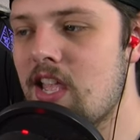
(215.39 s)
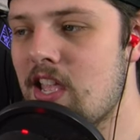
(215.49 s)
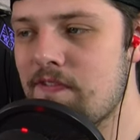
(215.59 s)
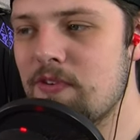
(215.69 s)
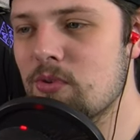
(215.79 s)

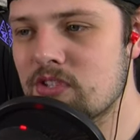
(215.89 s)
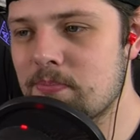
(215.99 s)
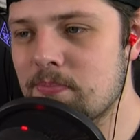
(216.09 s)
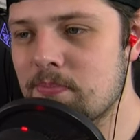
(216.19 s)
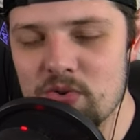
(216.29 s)
If it was up
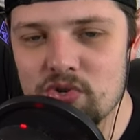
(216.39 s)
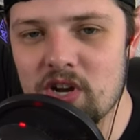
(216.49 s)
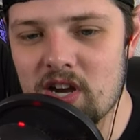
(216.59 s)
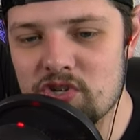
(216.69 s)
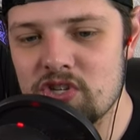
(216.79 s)
to you,
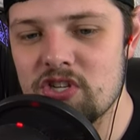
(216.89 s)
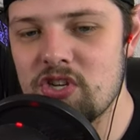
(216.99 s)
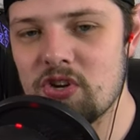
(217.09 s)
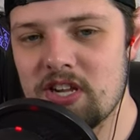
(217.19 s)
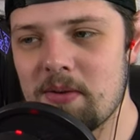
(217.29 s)
Josh,
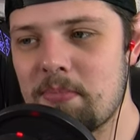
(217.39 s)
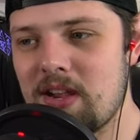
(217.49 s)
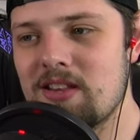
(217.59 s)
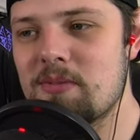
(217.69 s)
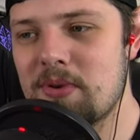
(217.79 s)
you're getting
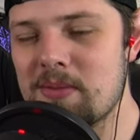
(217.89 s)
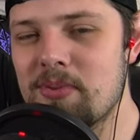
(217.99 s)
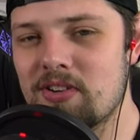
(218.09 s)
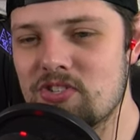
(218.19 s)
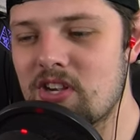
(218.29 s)
paid the big
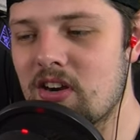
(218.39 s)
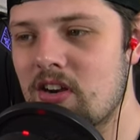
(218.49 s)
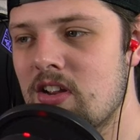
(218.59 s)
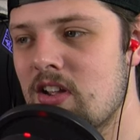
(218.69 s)
bucks here.